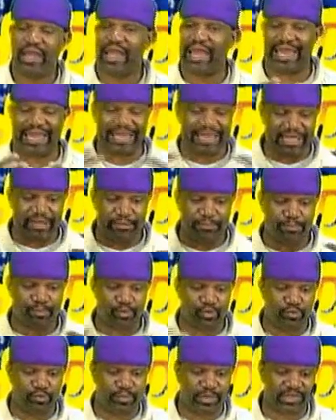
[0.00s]
any
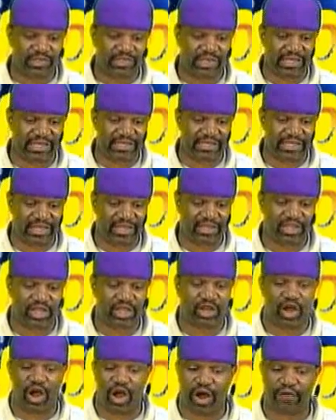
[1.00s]
improvements Intel
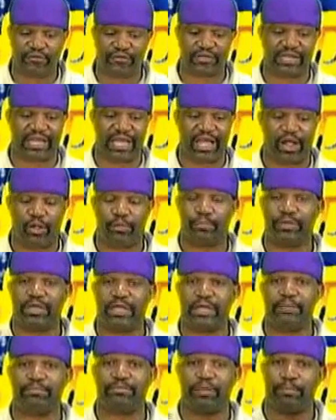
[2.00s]
can offer to help
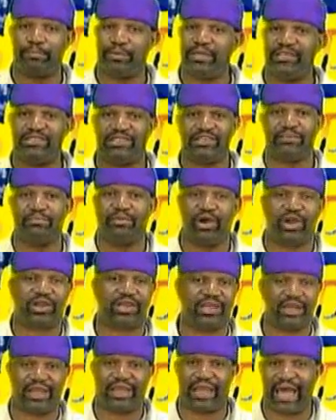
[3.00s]
keep the PC
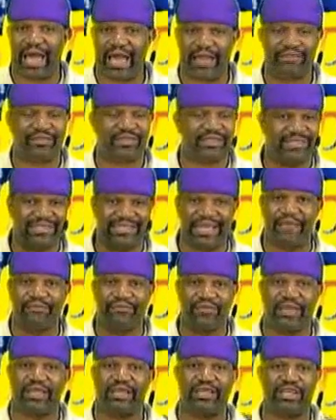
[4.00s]
market alive is
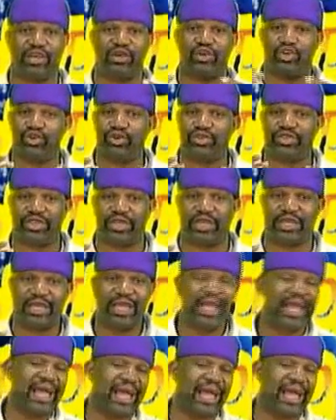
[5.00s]
definitely a good thing.